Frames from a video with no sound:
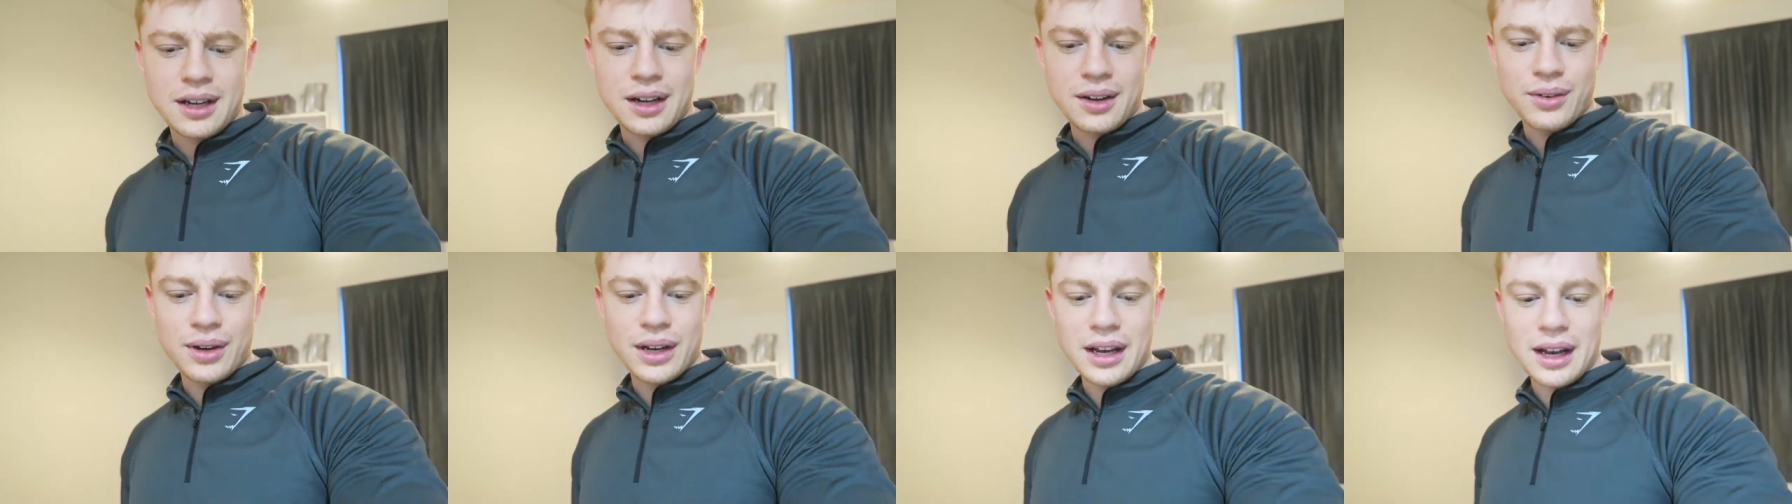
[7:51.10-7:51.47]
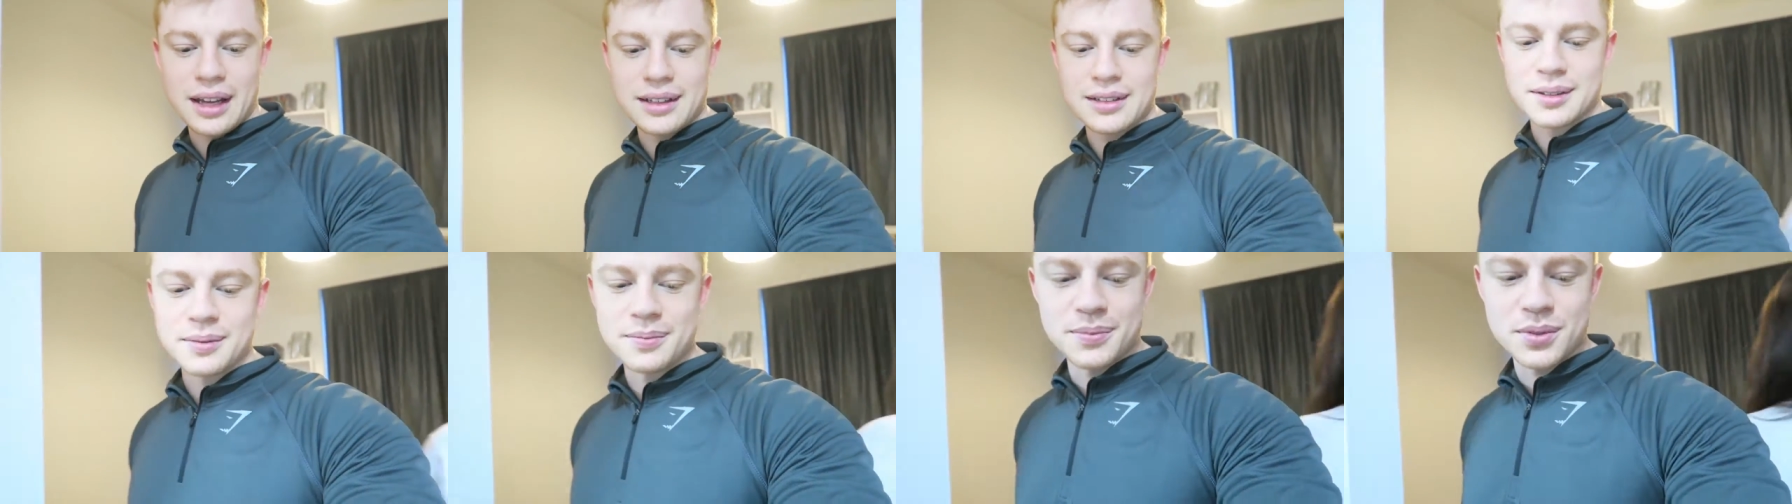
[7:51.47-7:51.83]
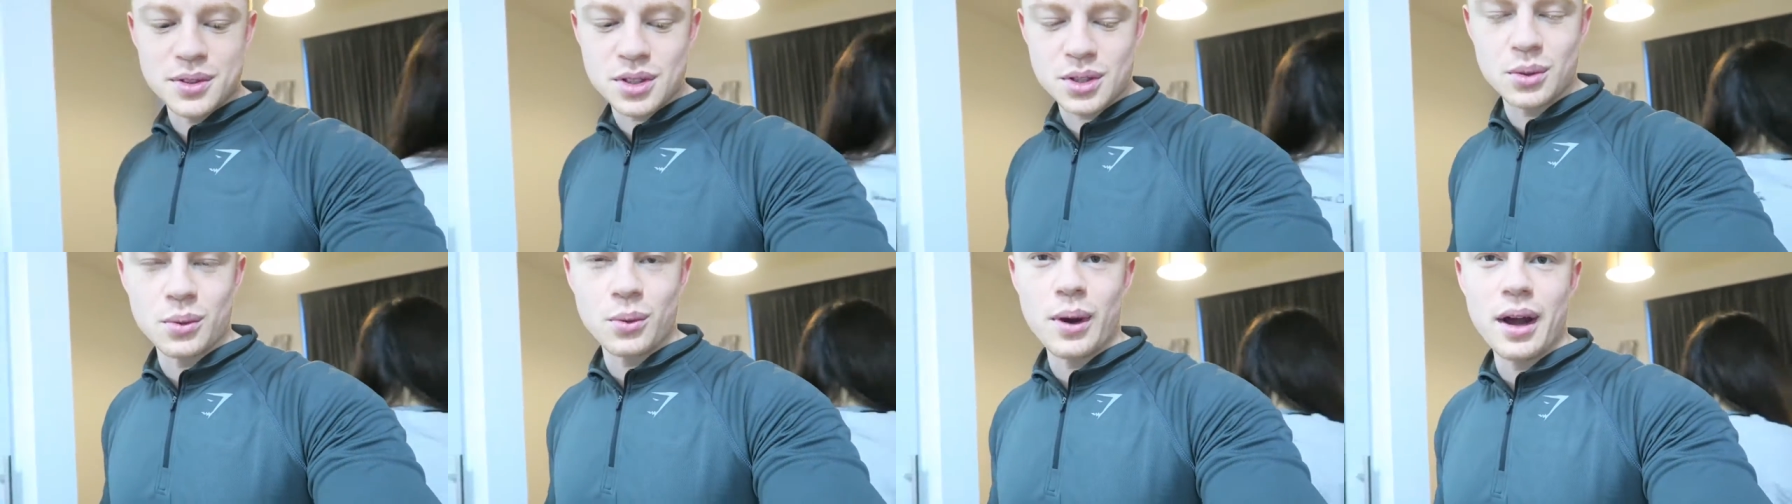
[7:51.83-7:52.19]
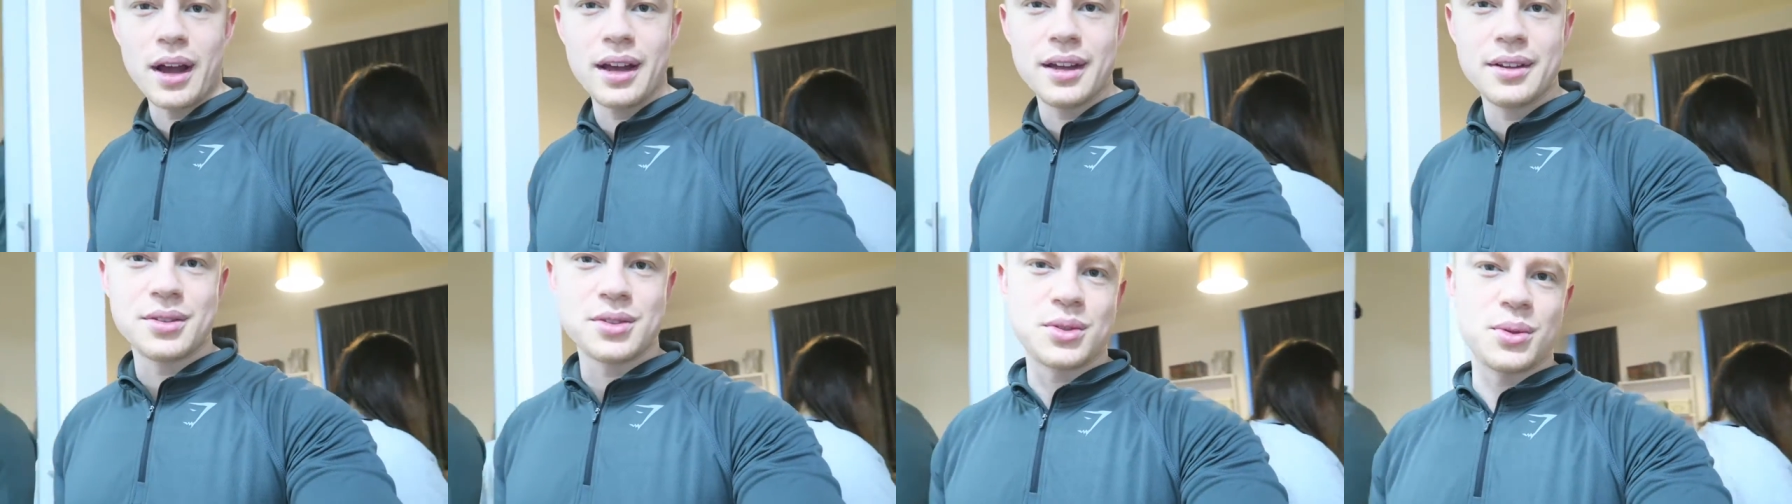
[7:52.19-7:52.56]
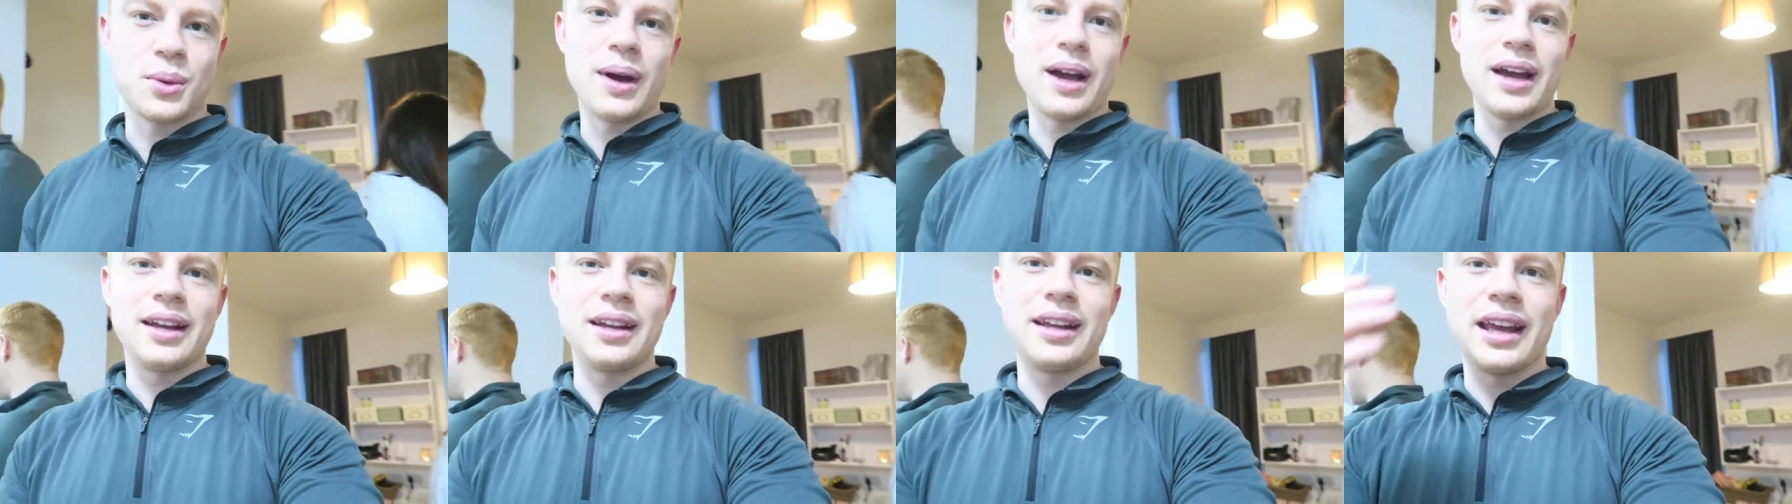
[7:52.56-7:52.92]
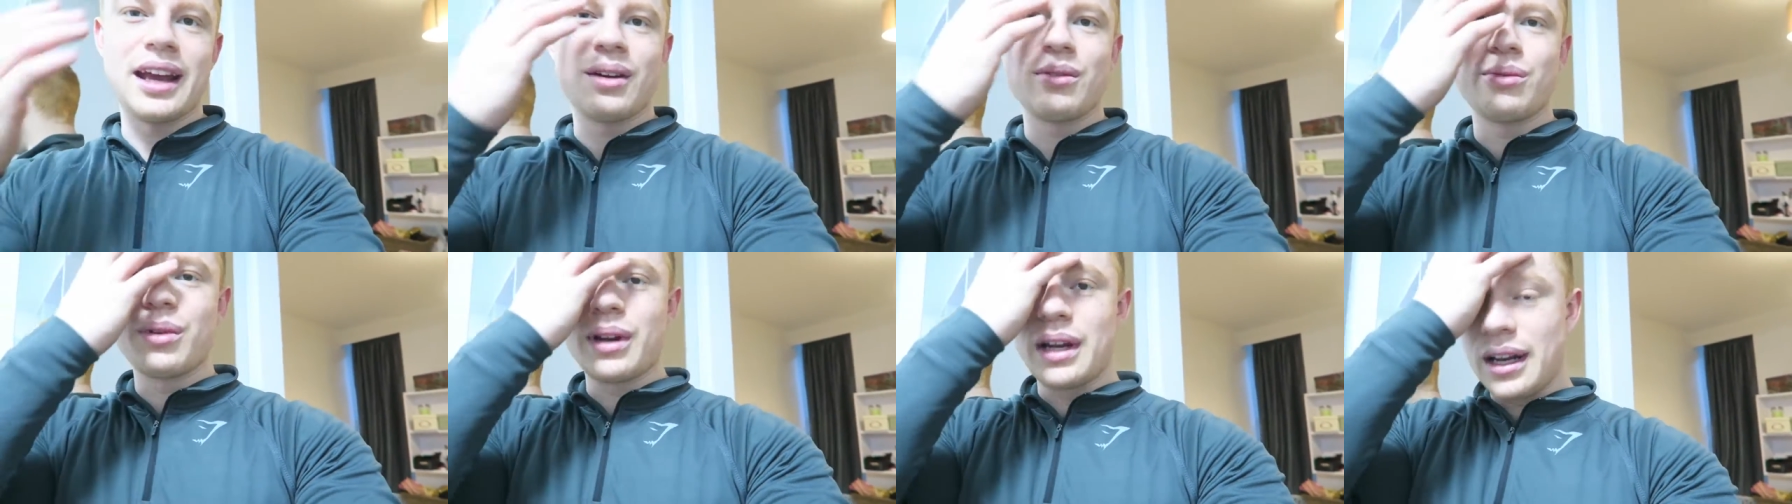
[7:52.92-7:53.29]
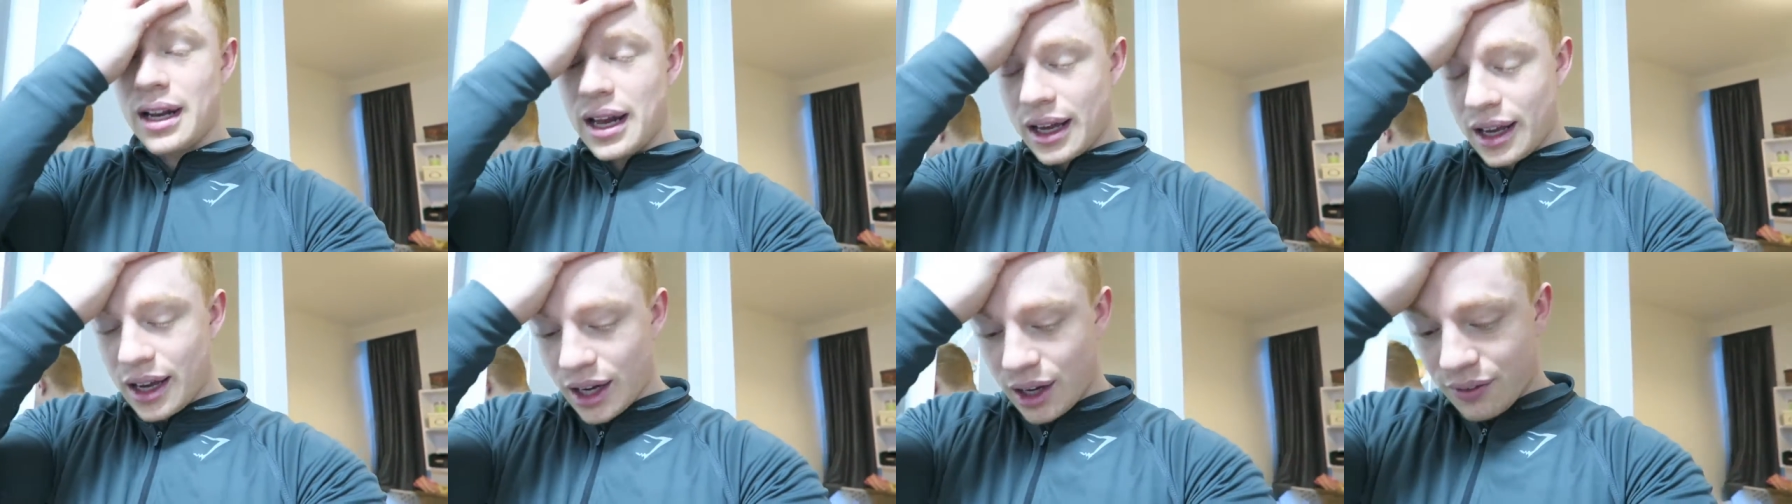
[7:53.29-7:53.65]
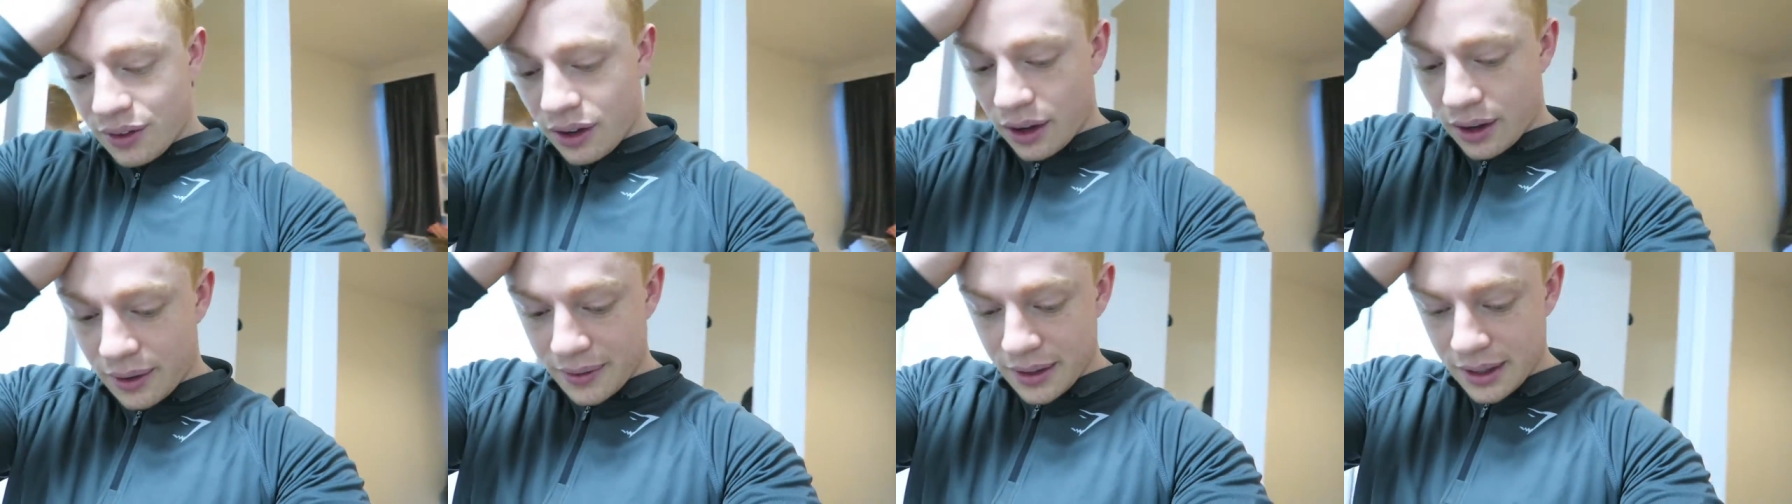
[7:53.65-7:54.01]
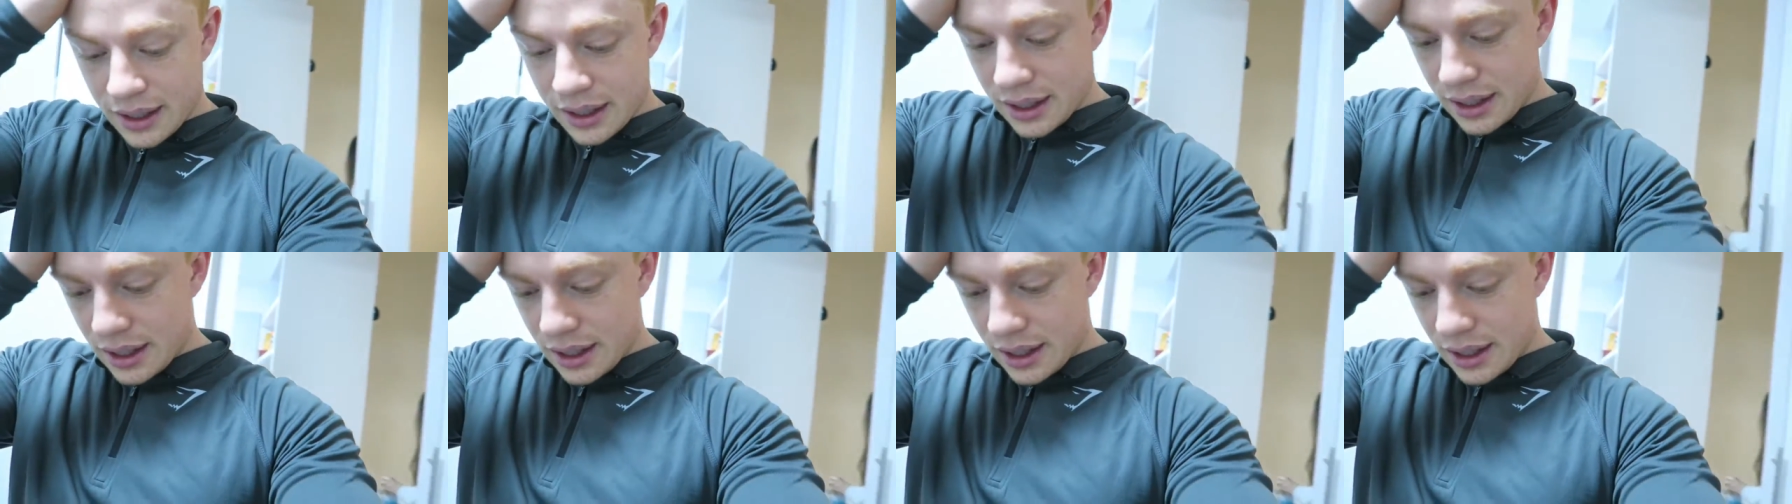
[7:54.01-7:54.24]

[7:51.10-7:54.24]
I really like to sweat, sweat and get really like kind of hot.